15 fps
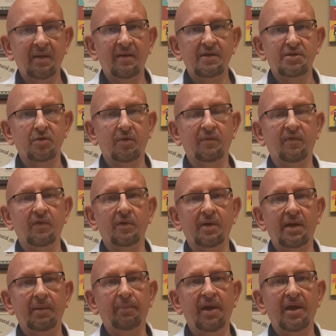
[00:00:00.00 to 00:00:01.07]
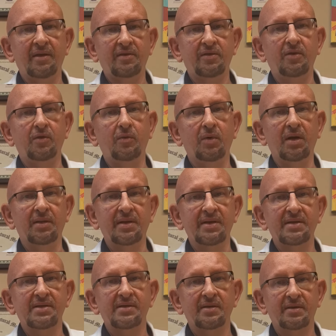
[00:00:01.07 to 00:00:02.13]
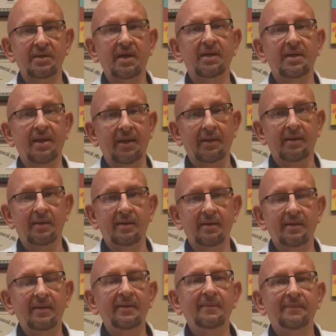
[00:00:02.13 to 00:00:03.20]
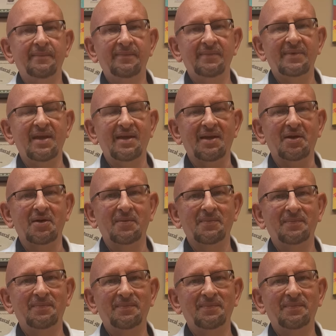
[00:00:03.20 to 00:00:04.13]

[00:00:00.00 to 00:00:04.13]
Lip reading: short for apathtowellness.net. Take care.